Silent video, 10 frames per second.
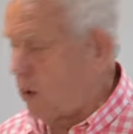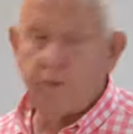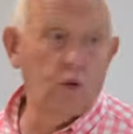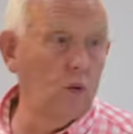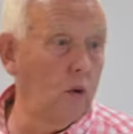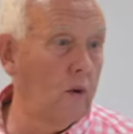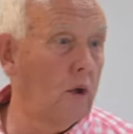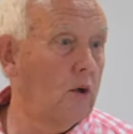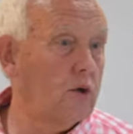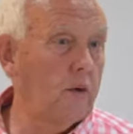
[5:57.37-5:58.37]
offshore,
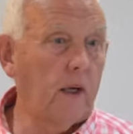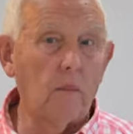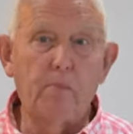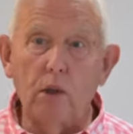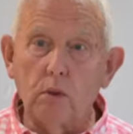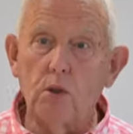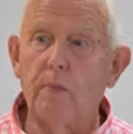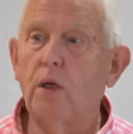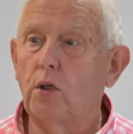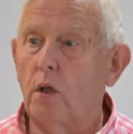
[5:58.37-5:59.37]
so they can build them as
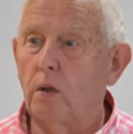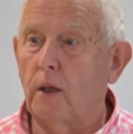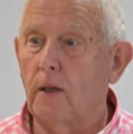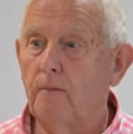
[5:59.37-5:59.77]
big as you like.